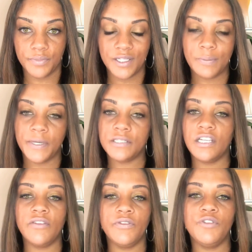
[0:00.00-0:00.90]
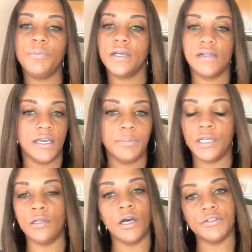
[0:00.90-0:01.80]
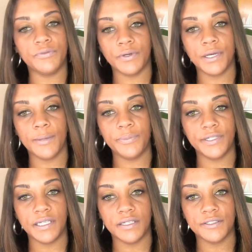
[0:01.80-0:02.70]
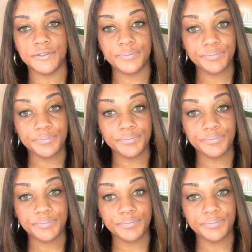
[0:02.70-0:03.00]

Especially if you've been claiming a loss for a couple of years.